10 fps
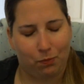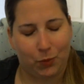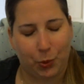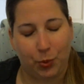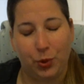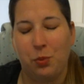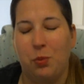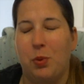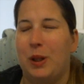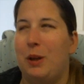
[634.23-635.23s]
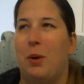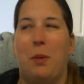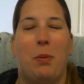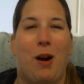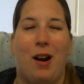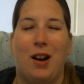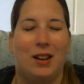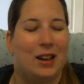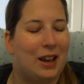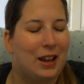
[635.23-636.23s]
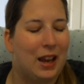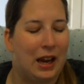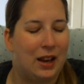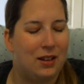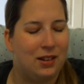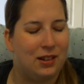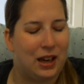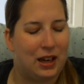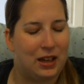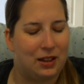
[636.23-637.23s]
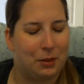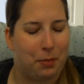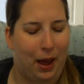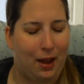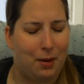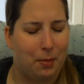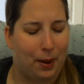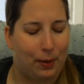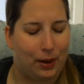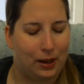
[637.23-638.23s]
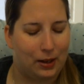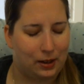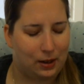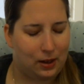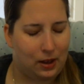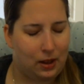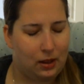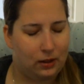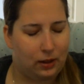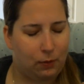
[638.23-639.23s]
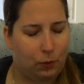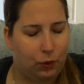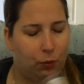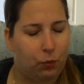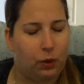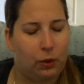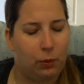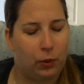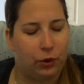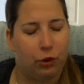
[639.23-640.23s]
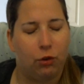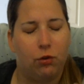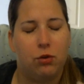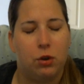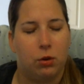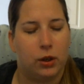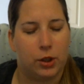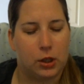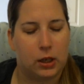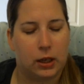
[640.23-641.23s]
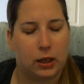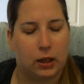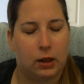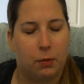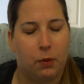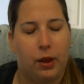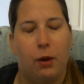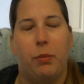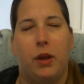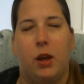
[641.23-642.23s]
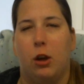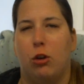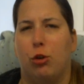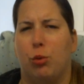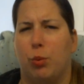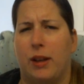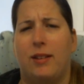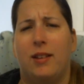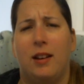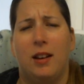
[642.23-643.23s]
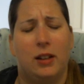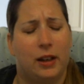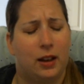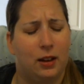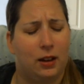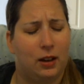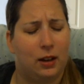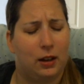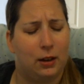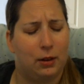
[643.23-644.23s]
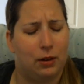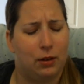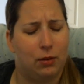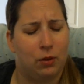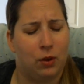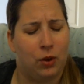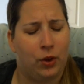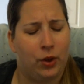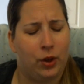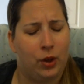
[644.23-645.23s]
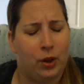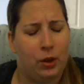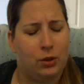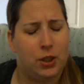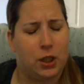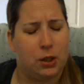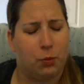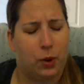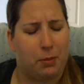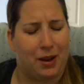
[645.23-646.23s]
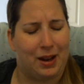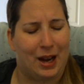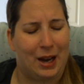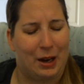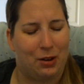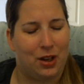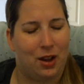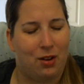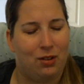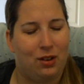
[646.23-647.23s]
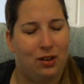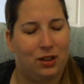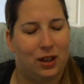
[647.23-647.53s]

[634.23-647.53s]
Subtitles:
This was a really great product. Like, I can't say anything bad about it. Like, it was nourishing without being greasy. Like, it didn't weigh my hair down.